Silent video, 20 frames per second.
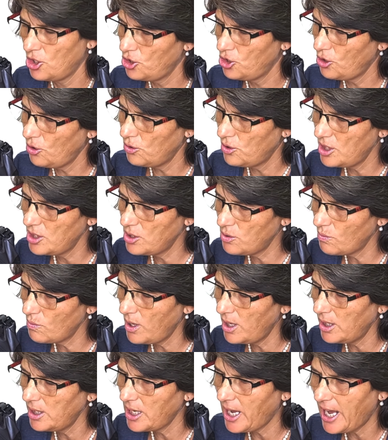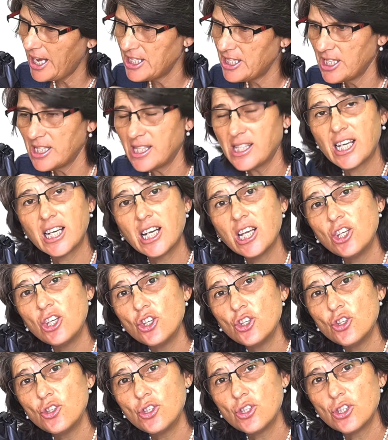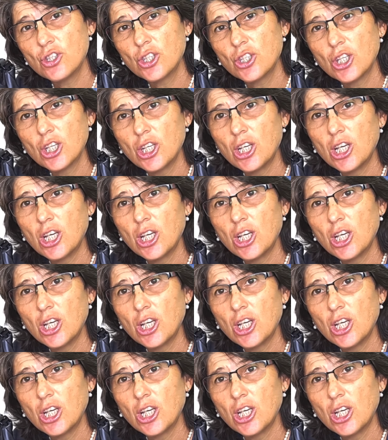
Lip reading: So this one, I just gonna use